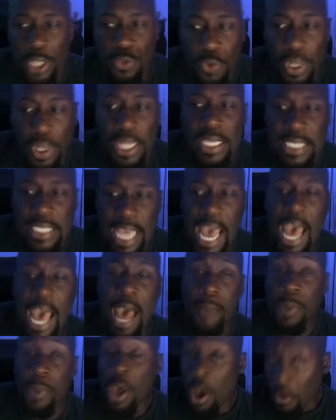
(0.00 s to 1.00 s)
really
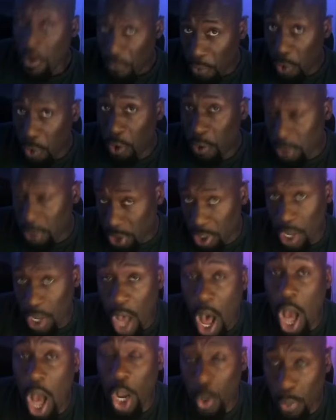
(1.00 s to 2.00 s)
time for
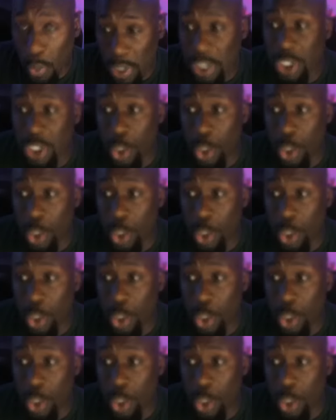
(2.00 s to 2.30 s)
Chicagoans